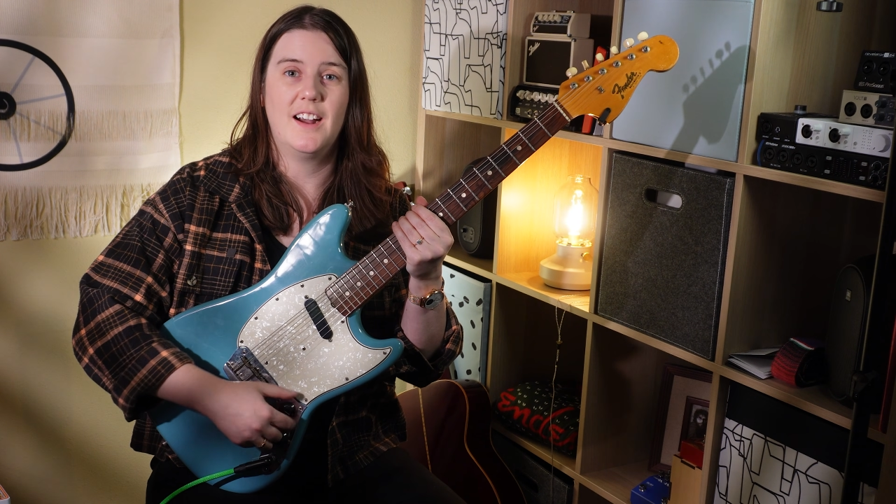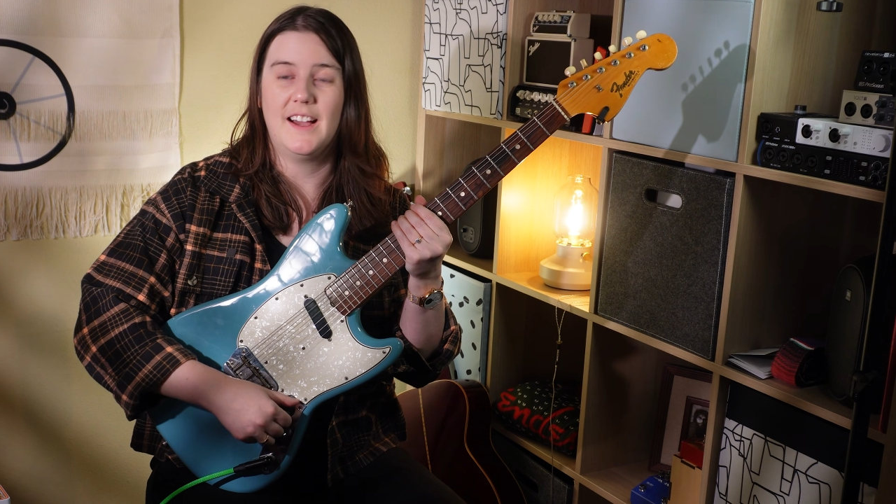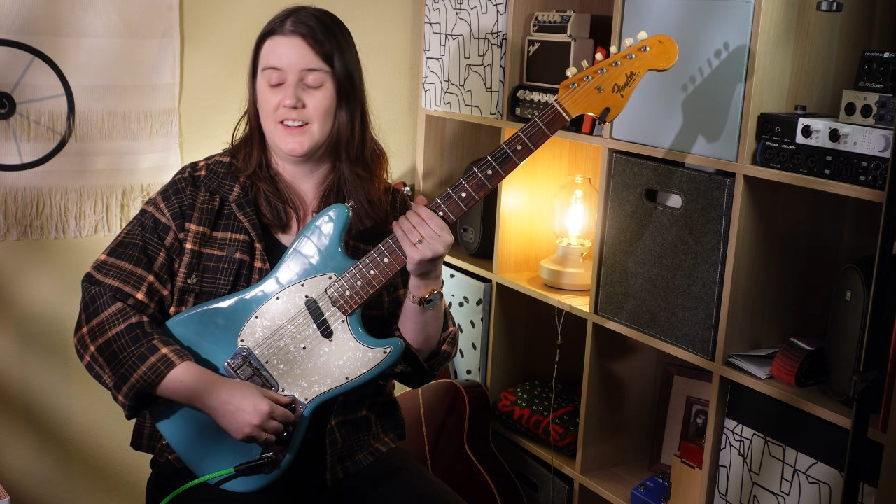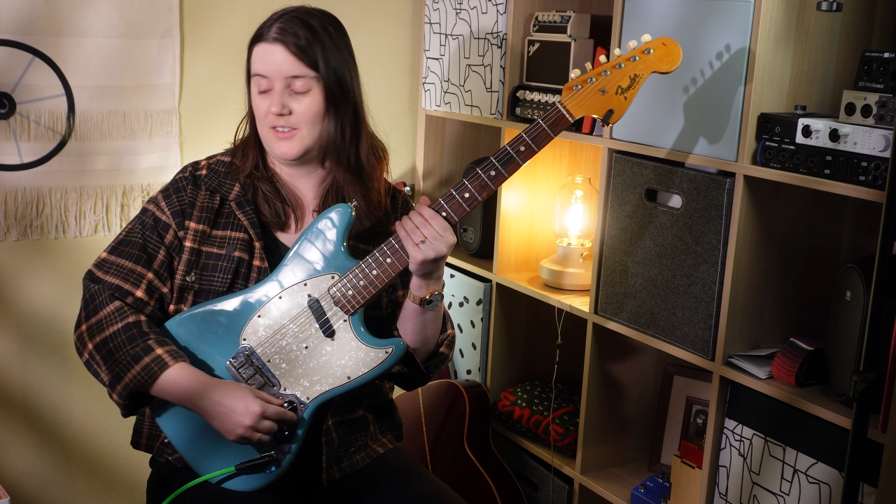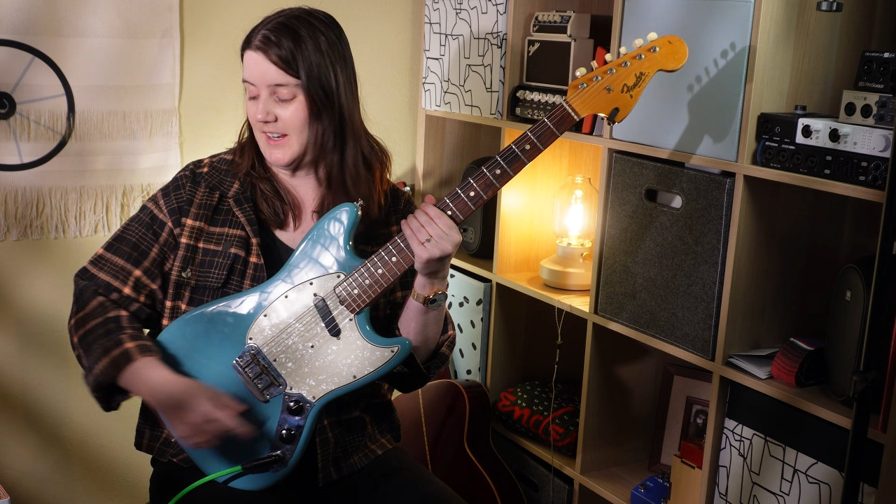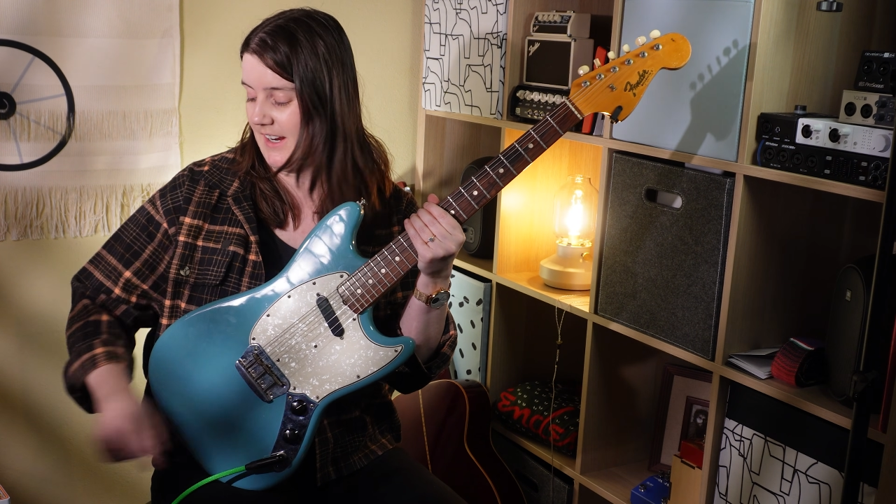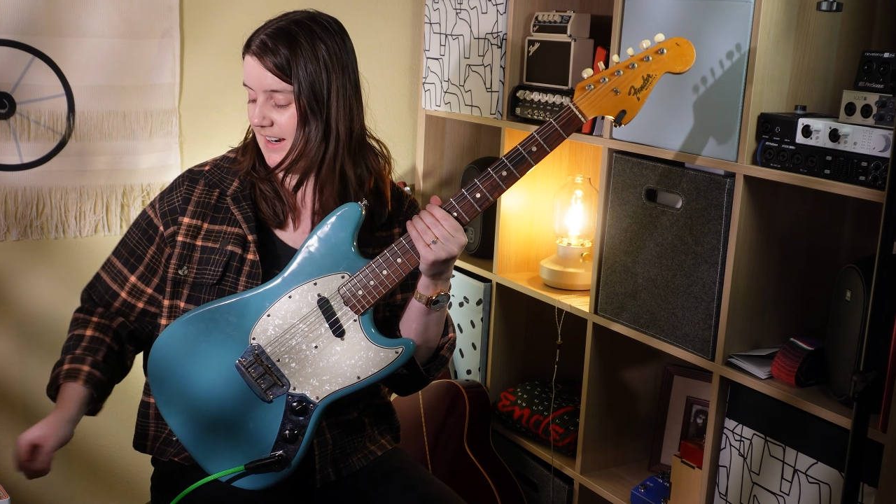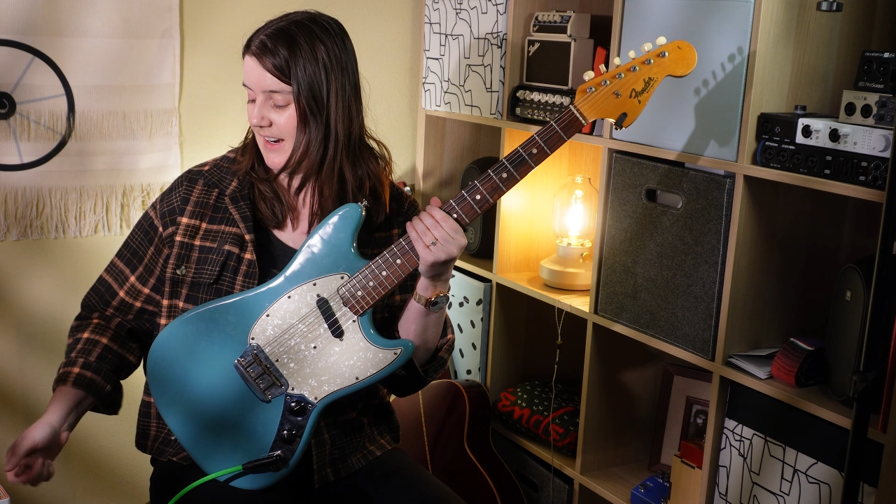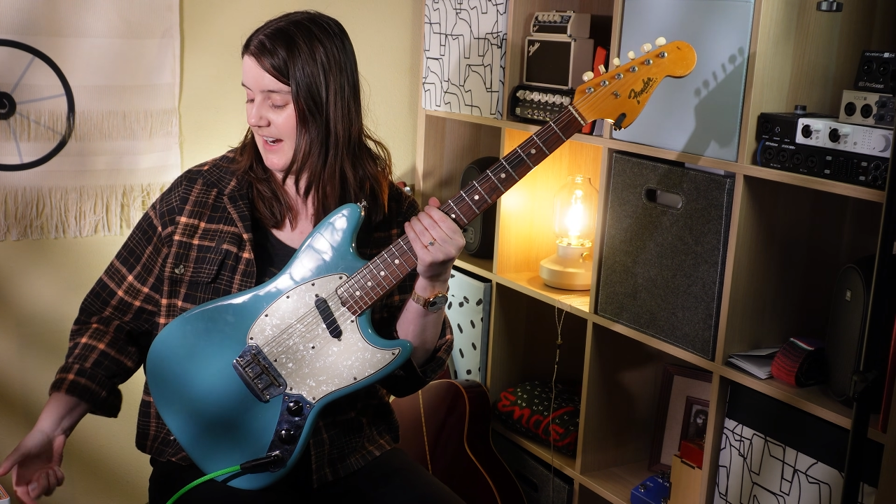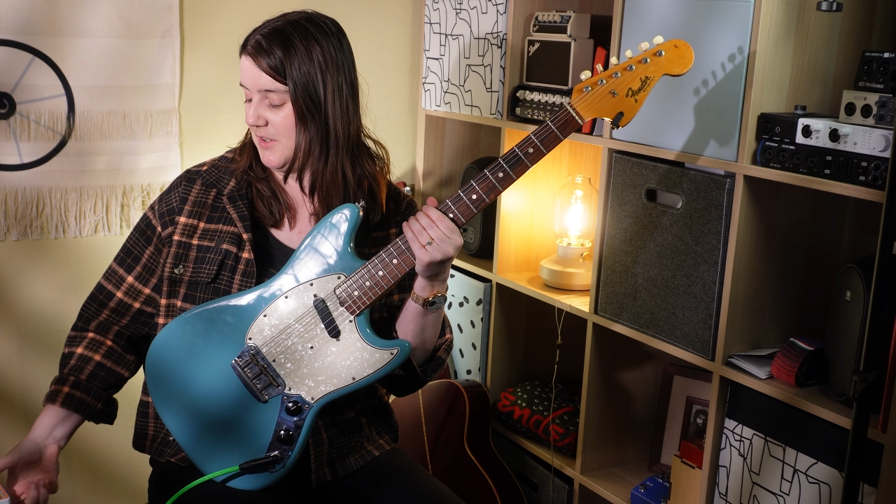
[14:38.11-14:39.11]
I don't
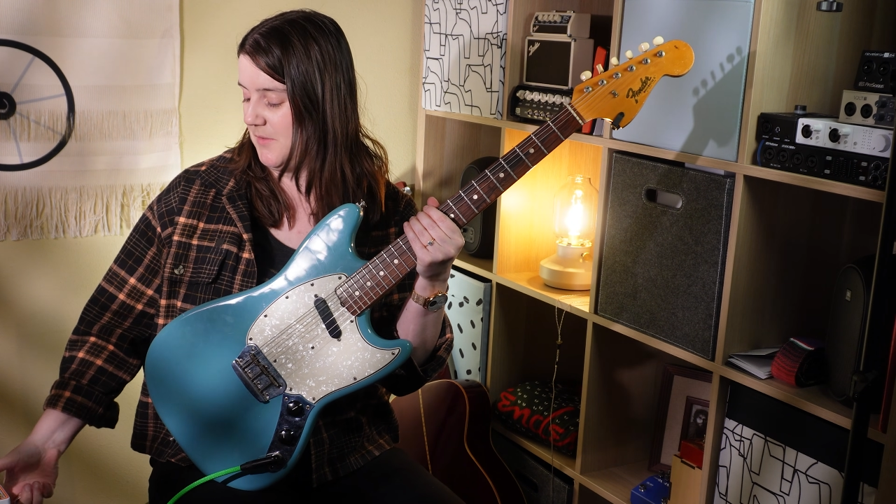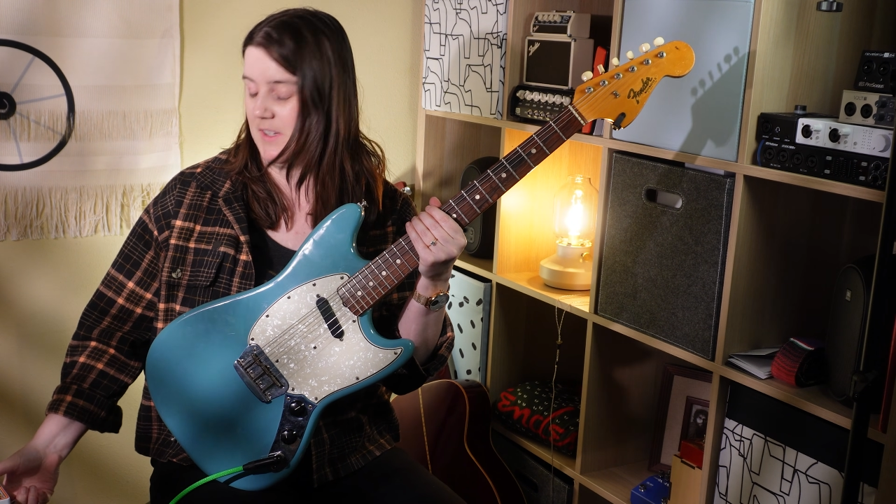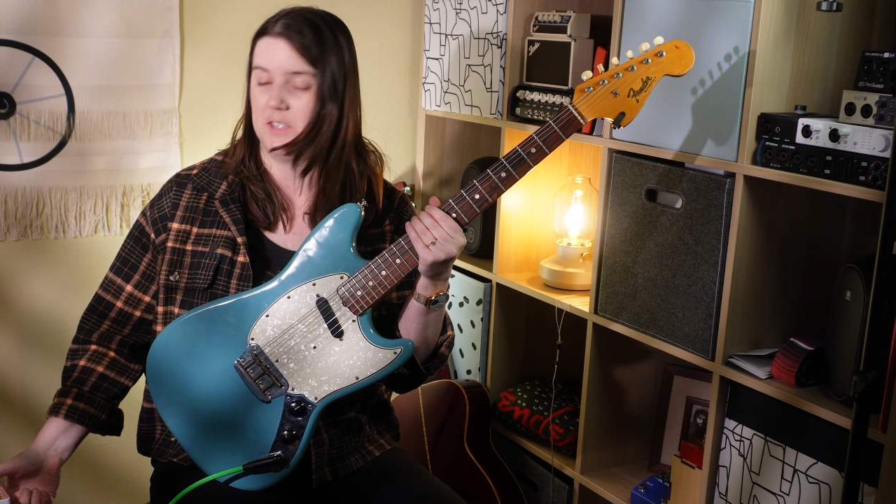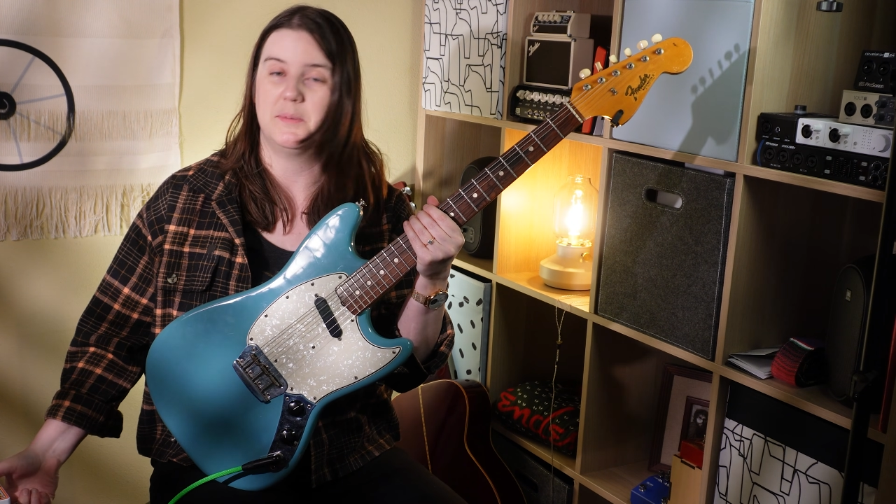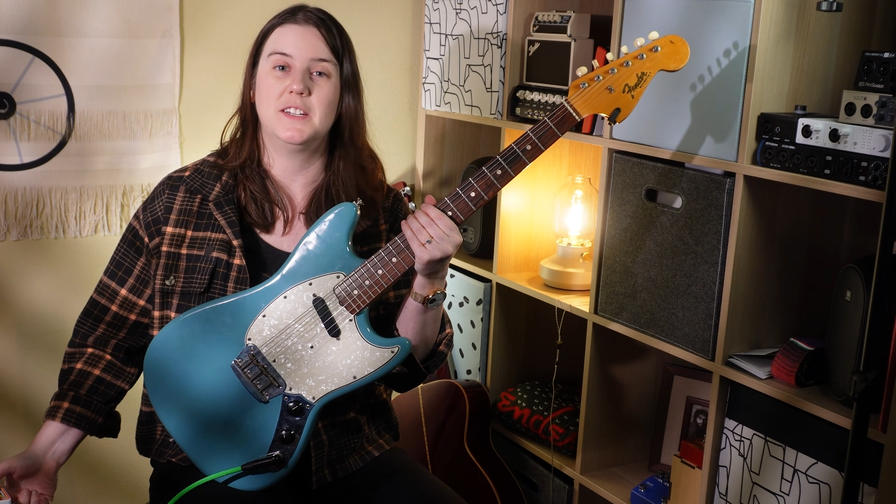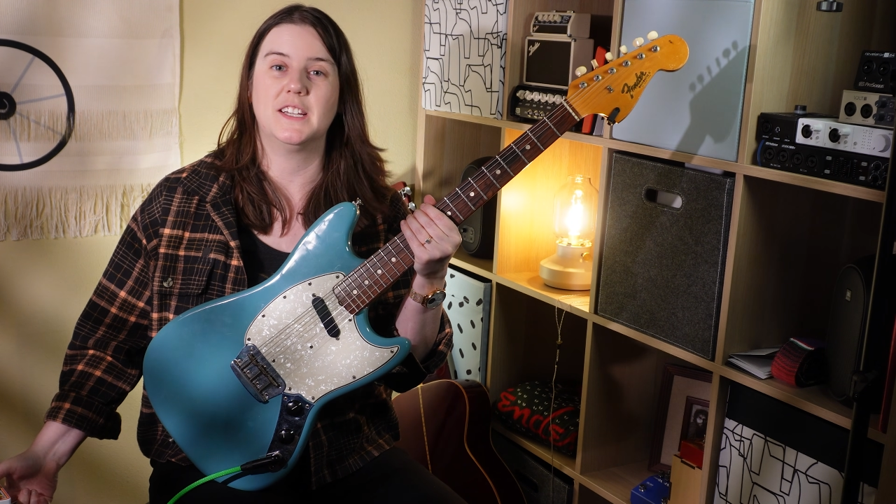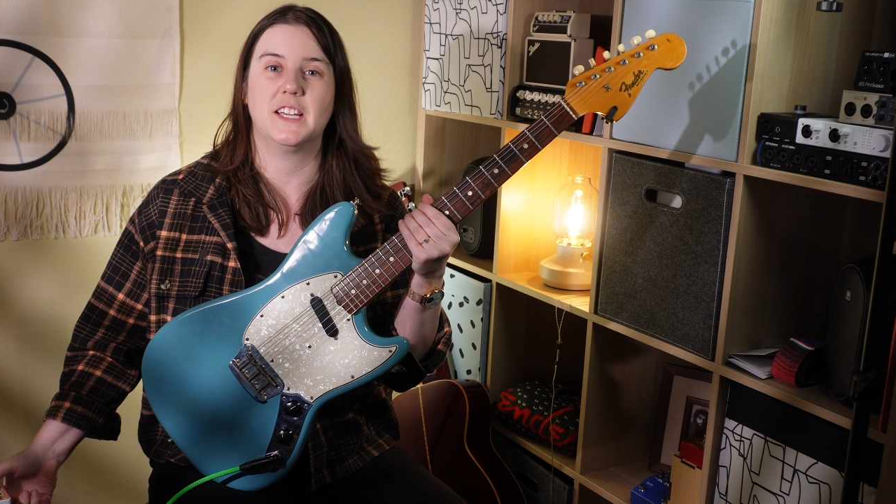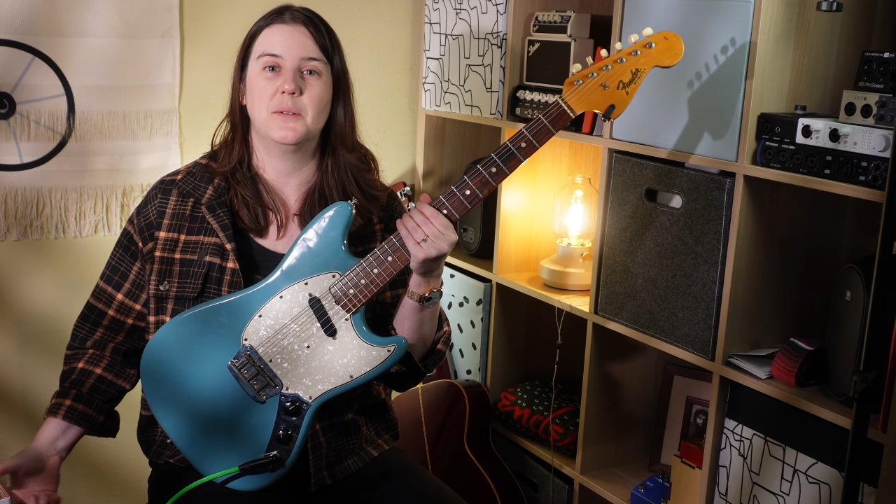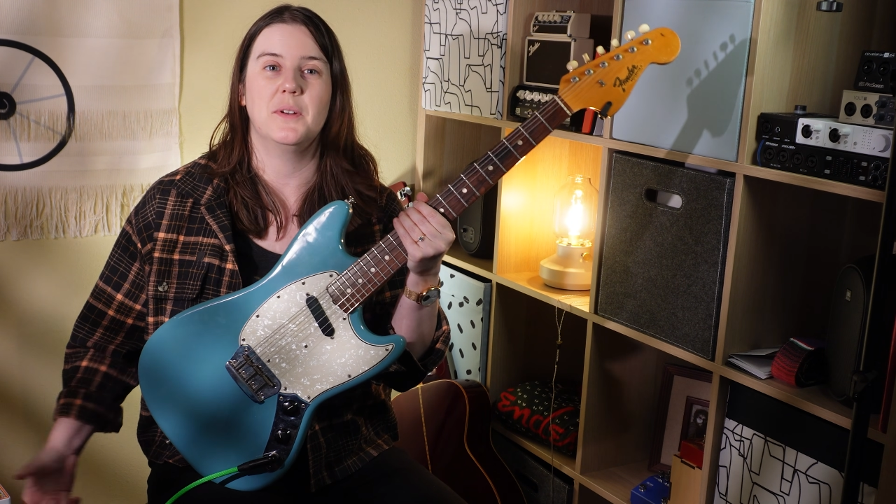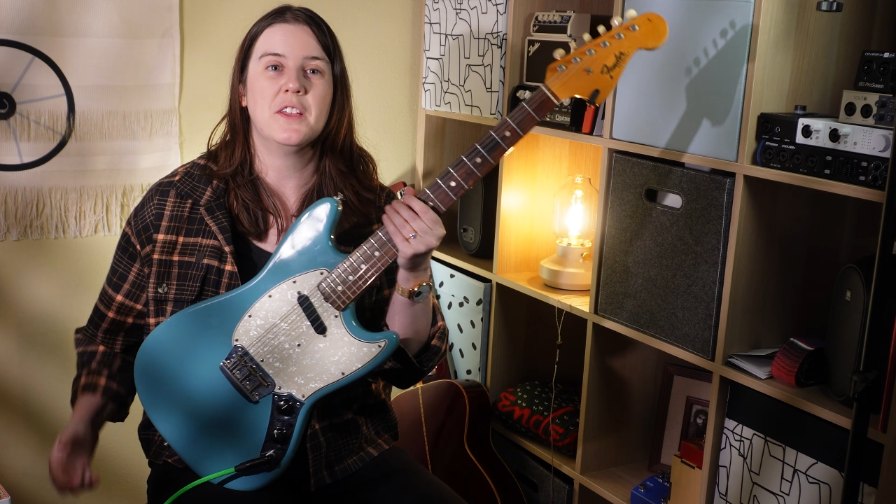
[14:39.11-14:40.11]
care how you feel about
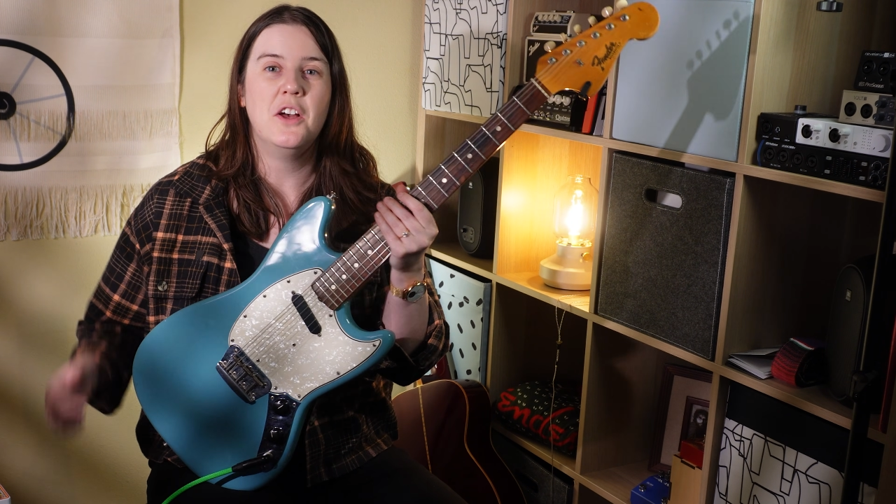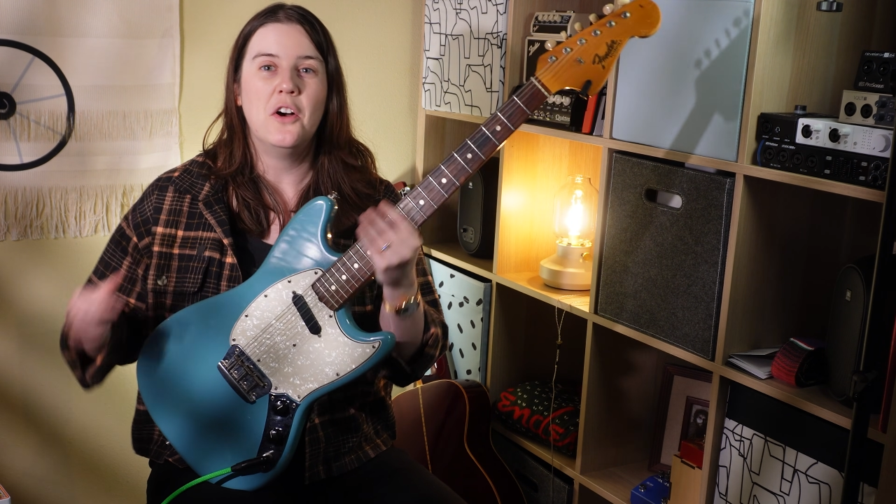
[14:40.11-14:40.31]
gigging with